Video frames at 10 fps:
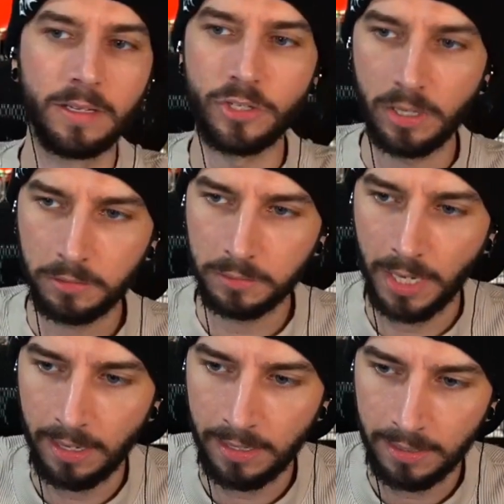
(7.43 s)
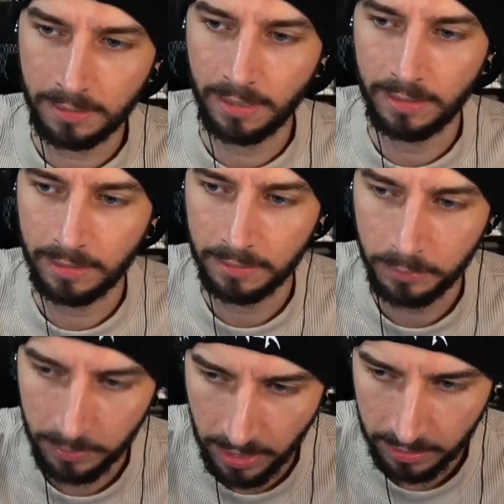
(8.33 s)
So, uh,
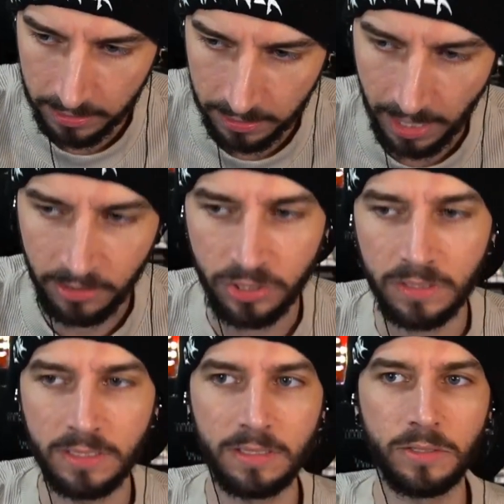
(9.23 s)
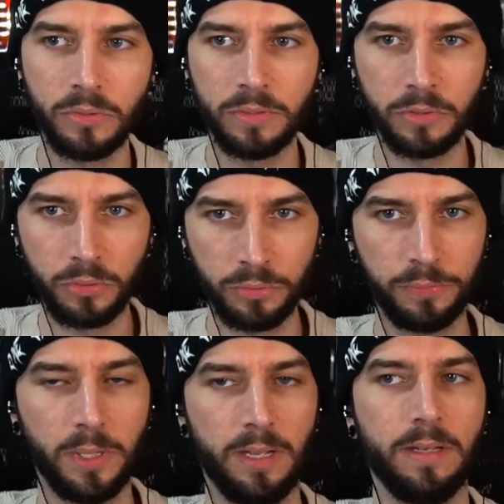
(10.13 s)
Big Macs, I just listened to the new
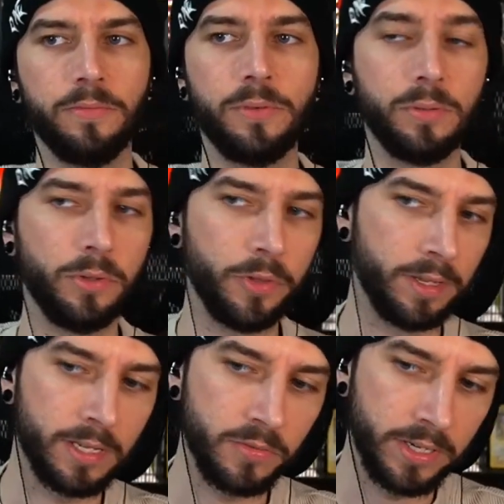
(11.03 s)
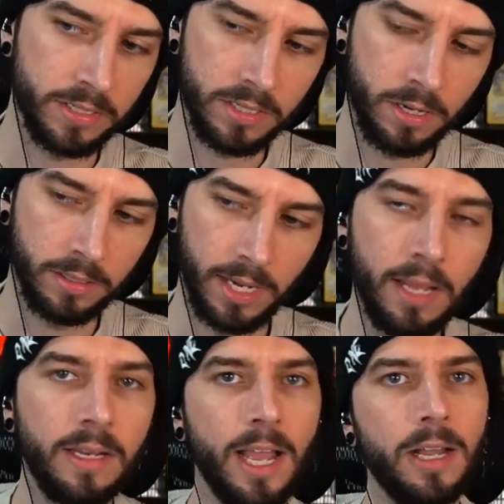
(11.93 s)
uh, Fear and Loathing in Las Vegas song,
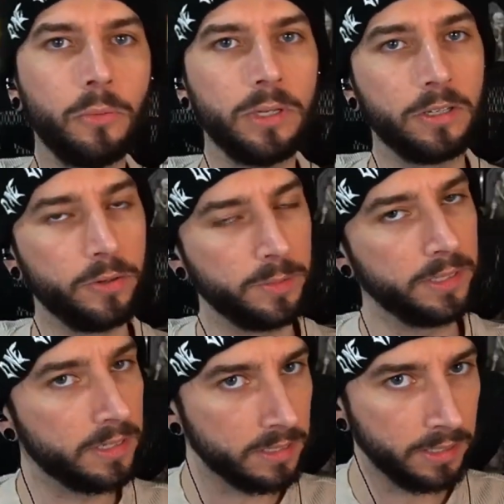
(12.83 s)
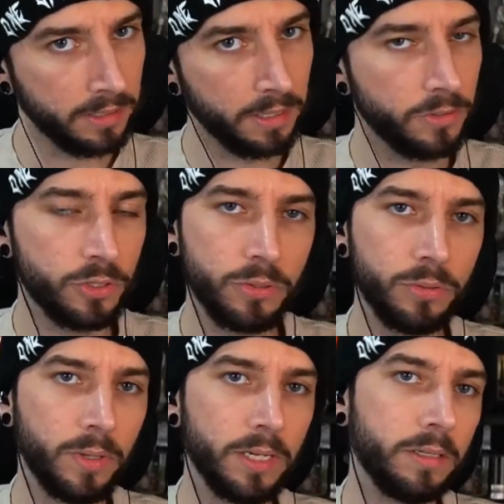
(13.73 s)
and now we are going to be listening
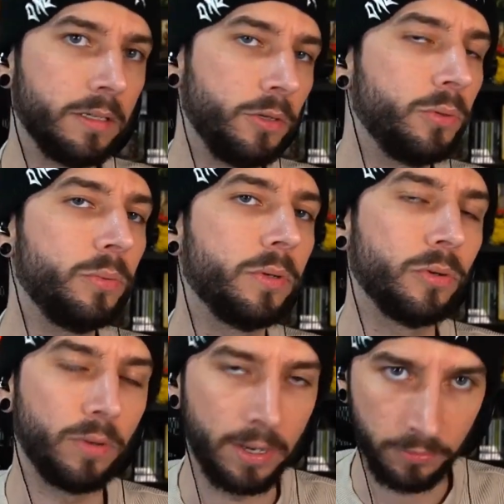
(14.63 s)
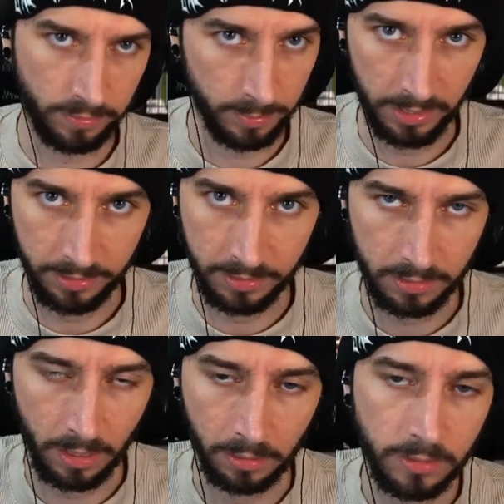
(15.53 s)
to a new Crowd of Rebellion
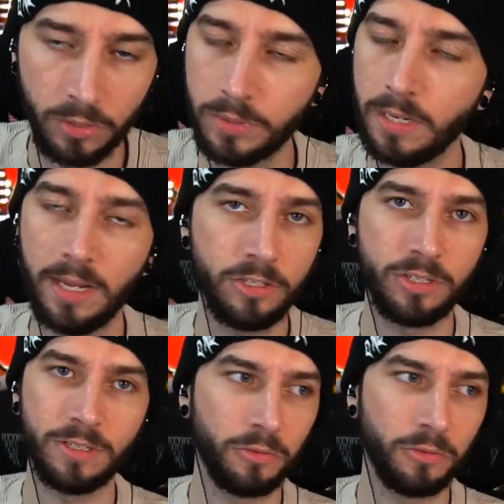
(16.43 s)
song. So today is just